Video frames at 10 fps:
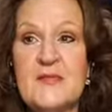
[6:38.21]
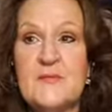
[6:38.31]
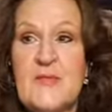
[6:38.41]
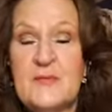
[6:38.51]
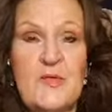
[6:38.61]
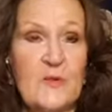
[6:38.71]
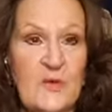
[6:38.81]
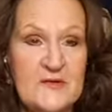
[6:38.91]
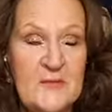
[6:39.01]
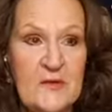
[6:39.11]
the people that
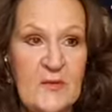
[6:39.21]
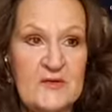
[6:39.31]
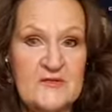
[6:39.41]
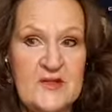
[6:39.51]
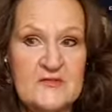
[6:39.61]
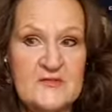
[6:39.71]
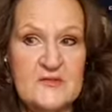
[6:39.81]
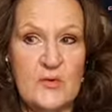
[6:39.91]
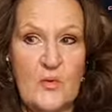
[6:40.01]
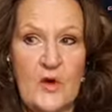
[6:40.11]
worked in my organization
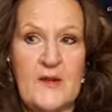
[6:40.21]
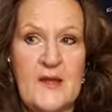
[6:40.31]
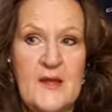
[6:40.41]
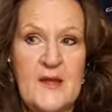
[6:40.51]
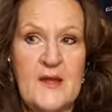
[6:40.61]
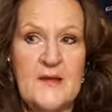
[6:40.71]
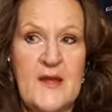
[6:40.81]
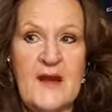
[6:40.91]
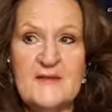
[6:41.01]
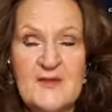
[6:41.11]
to work
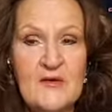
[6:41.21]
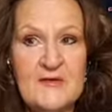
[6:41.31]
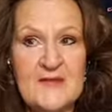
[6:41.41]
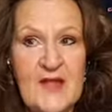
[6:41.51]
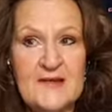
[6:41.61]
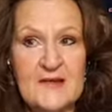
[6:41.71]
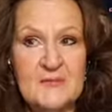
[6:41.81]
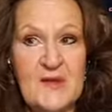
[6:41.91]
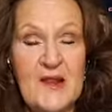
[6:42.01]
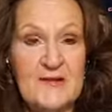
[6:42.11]
not as hard as I did,
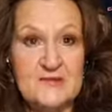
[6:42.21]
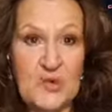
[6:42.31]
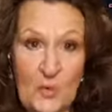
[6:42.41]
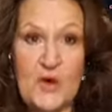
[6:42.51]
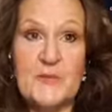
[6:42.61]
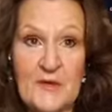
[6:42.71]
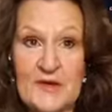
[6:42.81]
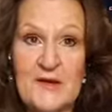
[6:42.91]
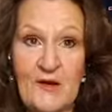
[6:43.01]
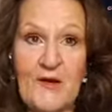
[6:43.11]
but to work
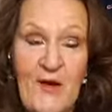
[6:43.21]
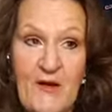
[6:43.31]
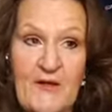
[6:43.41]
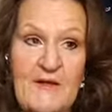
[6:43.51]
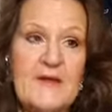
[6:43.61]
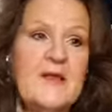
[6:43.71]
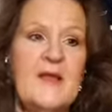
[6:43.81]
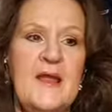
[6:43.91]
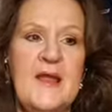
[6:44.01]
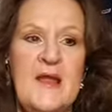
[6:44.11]
pretty darn hard
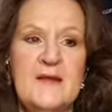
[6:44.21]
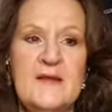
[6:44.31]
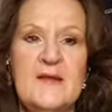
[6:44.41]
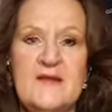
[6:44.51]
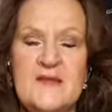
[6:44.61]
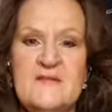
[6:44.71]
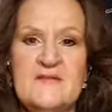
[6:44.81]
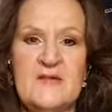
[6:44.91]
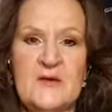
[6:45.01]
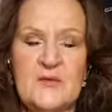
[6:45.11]
and give,
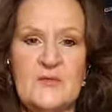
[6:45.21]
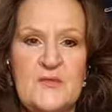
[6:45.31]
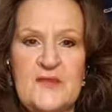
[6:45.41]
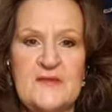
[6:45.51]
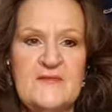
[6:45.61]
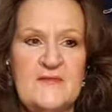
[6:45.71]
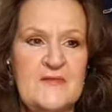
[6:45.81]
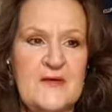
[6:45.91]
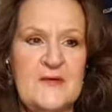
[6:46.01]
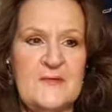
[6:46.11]
you know, give
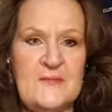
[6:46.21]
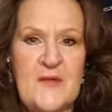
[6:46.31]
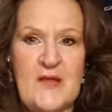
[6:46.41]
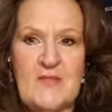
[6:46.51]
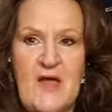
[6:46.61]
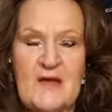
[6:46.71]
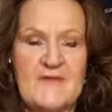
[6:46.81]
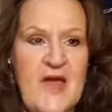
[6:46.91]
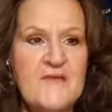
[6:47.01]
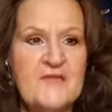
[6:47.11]
a, a lot of
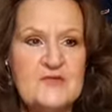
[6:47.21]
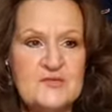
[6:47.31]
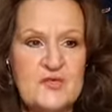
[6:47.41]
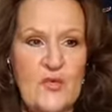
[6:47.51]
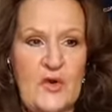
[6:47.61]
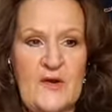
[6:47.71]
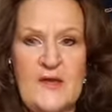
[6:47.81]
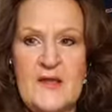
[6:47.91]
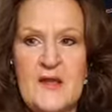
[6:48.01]
effort toward